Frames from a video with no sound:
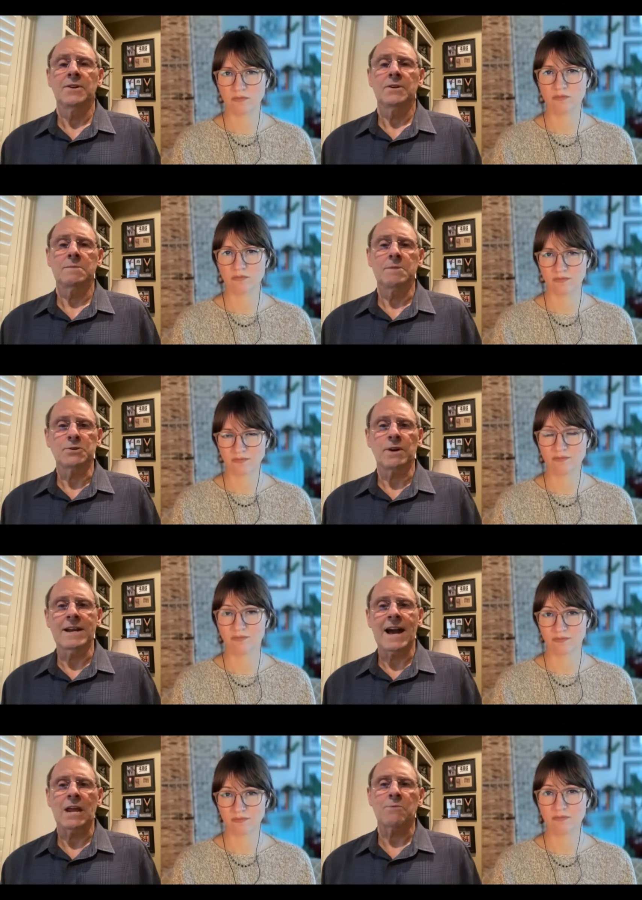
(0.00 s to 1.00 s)
Speaker 1: to be
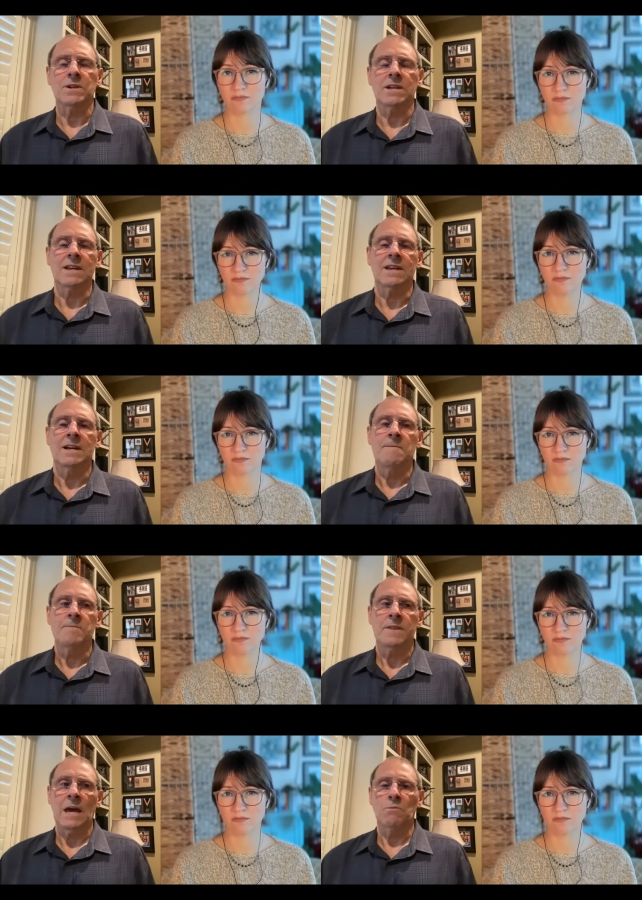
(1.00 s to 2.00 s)
trained adequately,
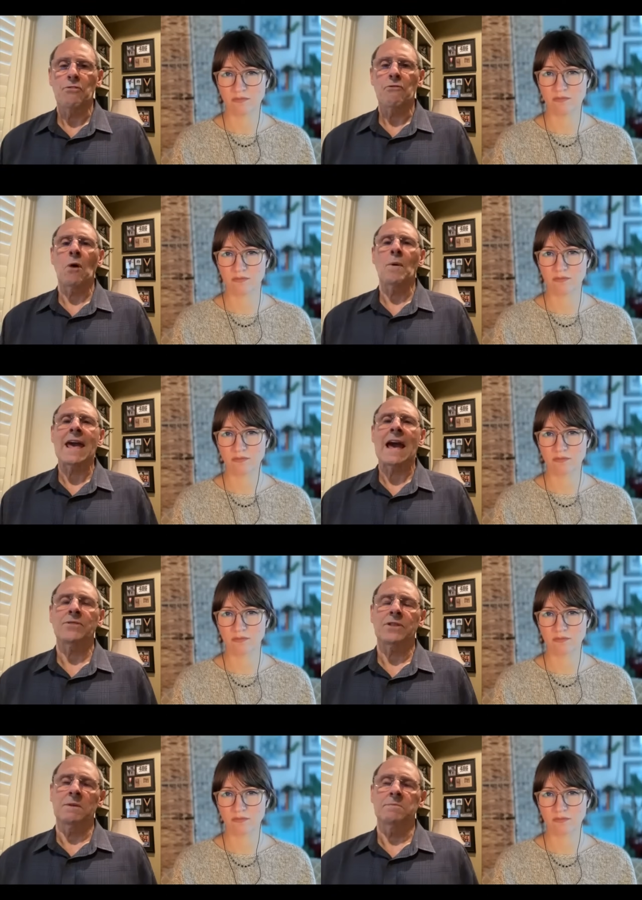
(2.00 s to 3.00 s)
and we're mm-hmm. throwing
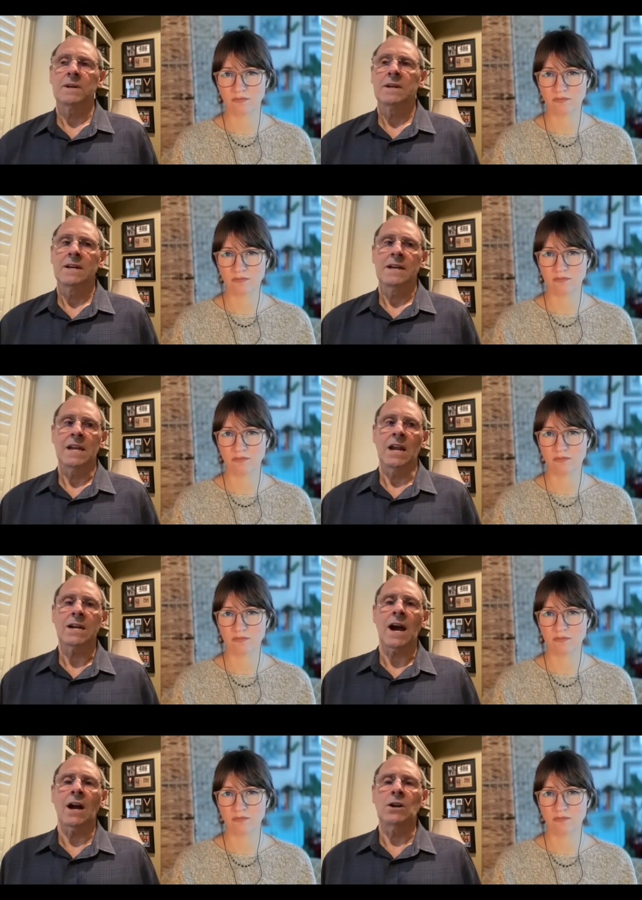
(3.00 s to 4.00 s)
at them an
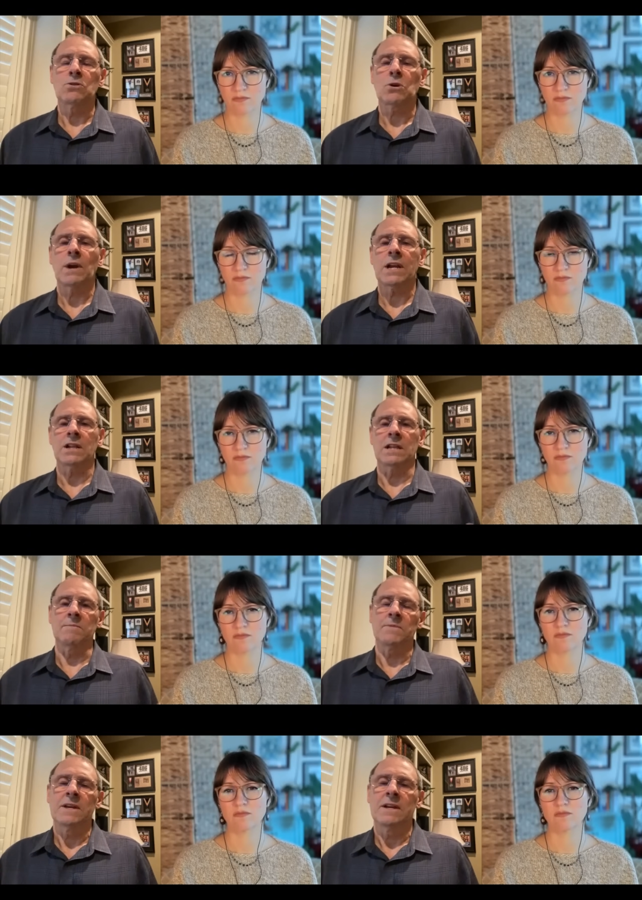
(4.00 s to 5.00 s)
entire new
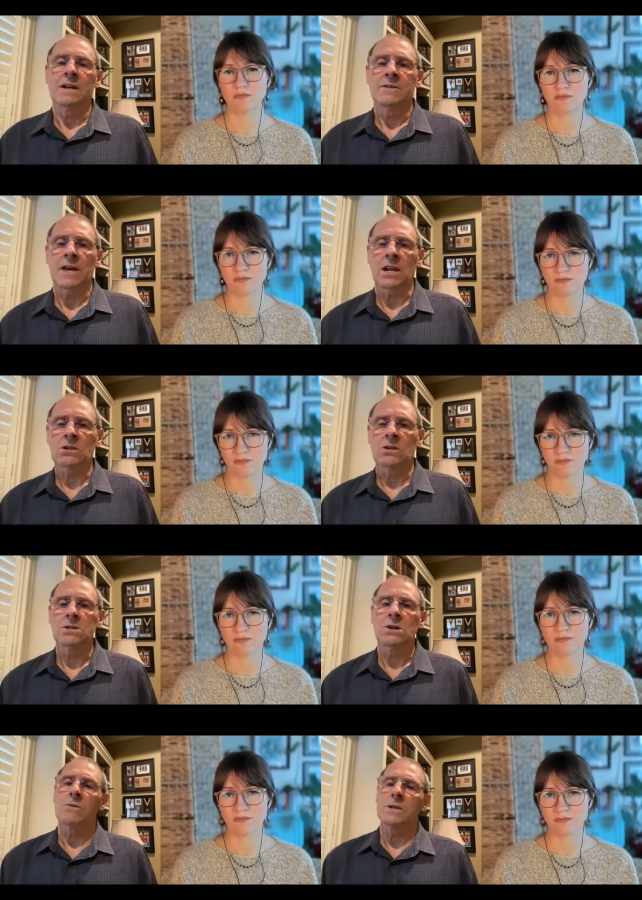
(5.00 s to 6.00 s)
curriculum that
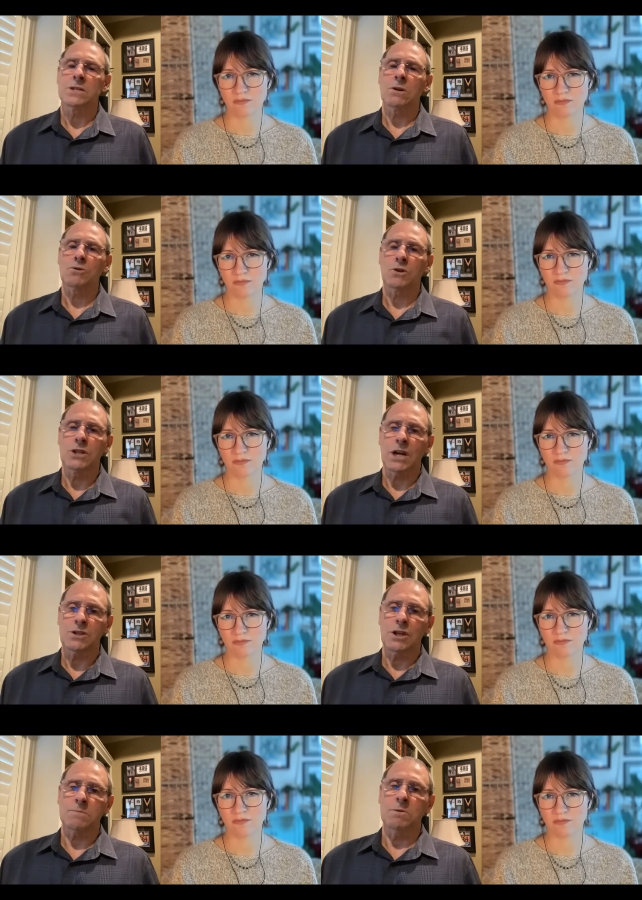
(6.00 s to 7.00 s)
includes all the social
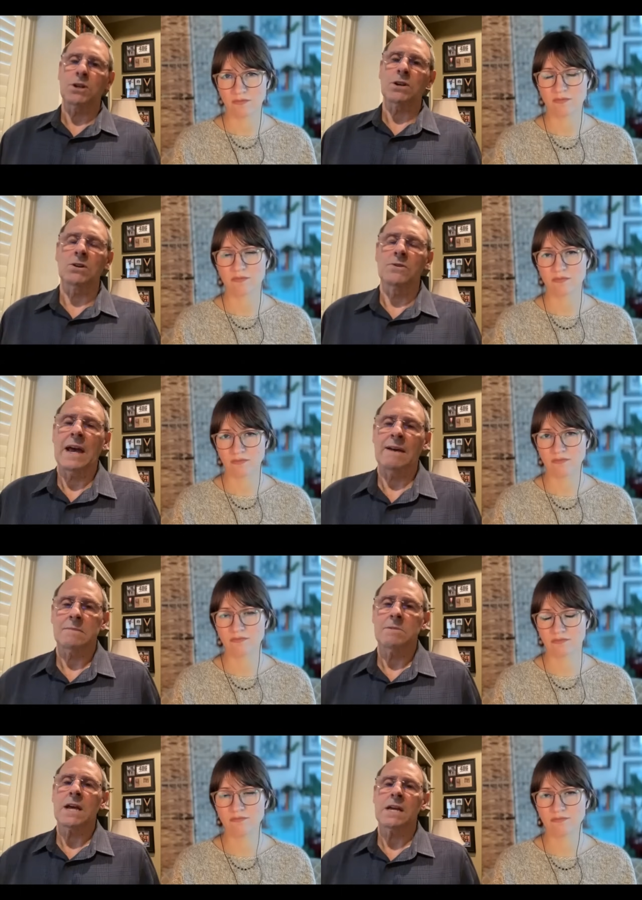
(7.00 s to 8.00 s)
justice material, they have mm-hmm.
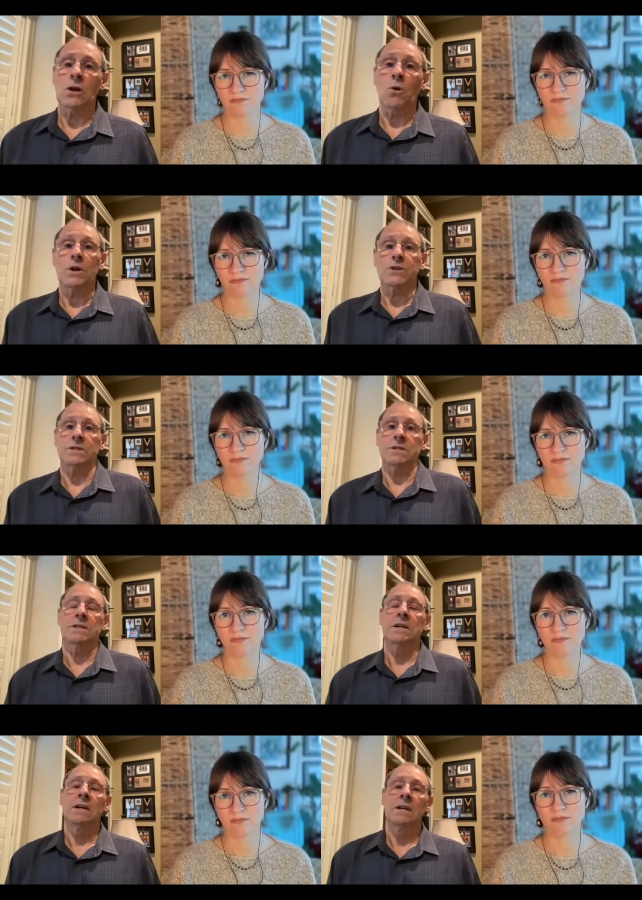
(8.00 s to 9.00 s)
to be mm-hmm. taking courses
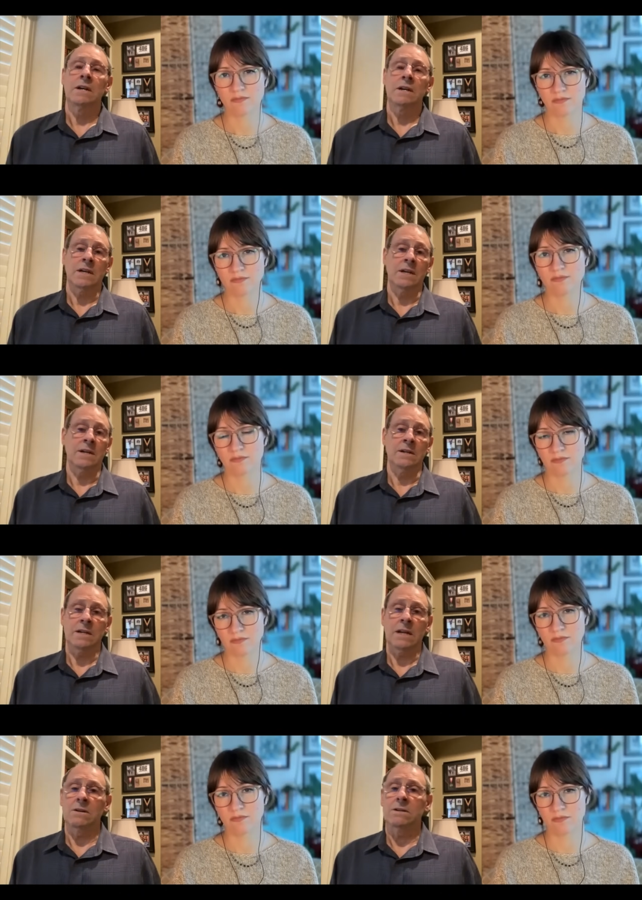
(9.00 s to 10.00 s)
in
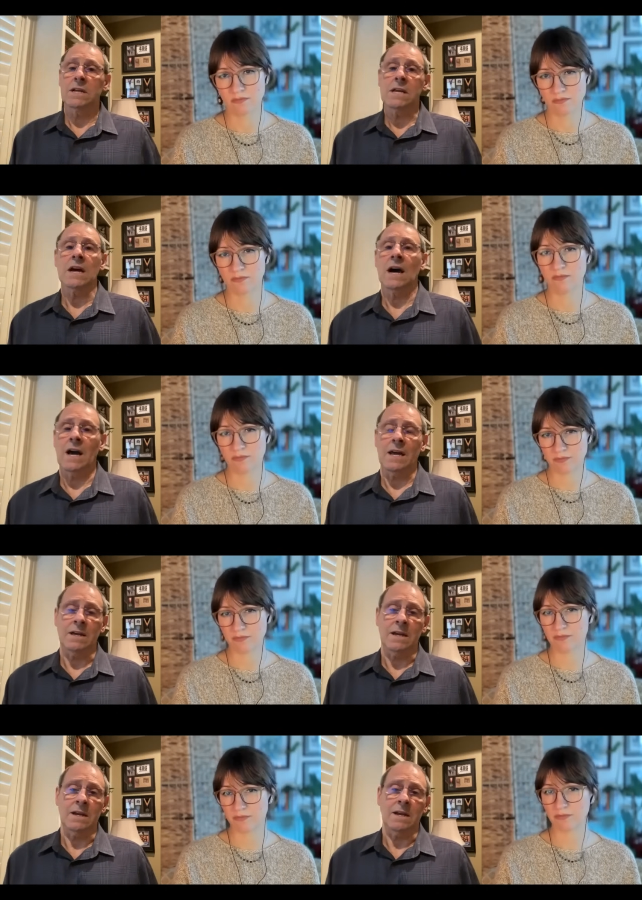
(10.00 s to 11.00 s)
you know DEI
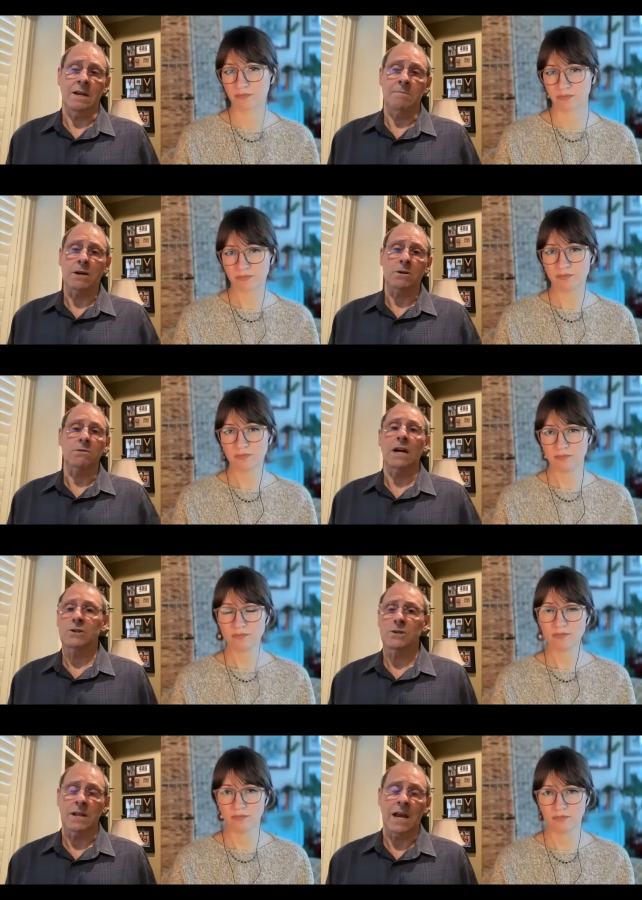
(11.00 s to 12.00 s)
and, and
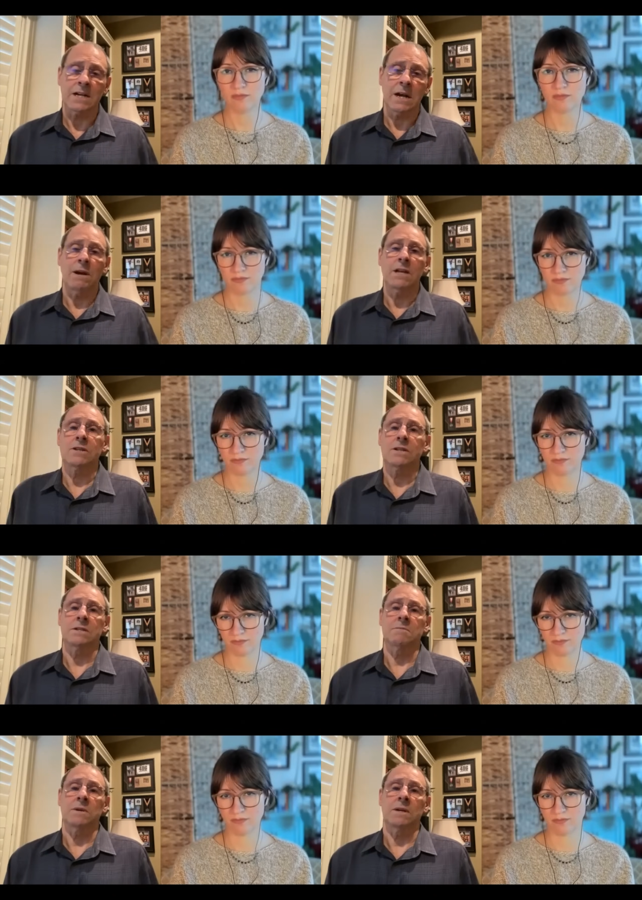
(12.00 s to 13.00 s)
microaggressions and
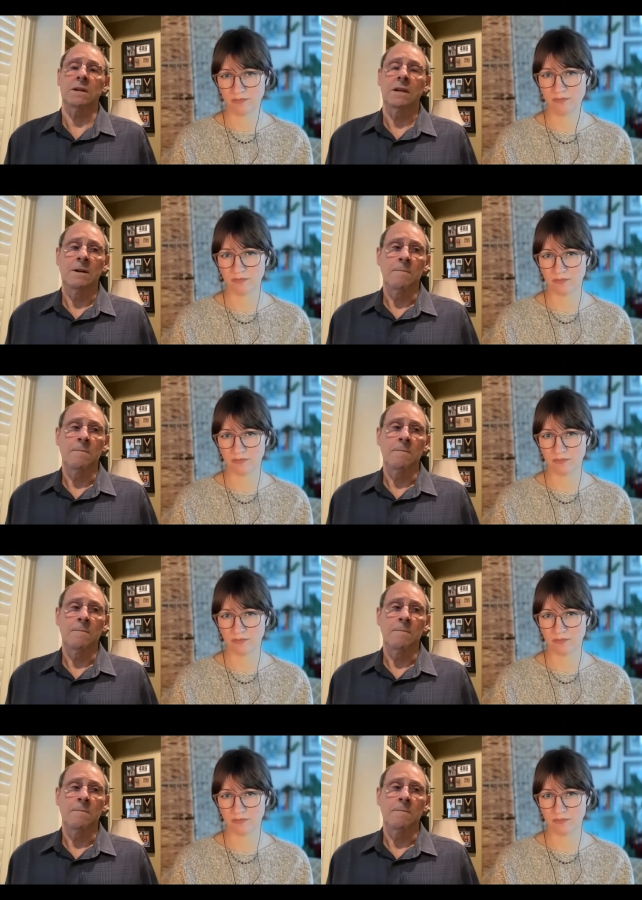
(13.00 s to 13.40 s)
anti-racism and mm-hmm.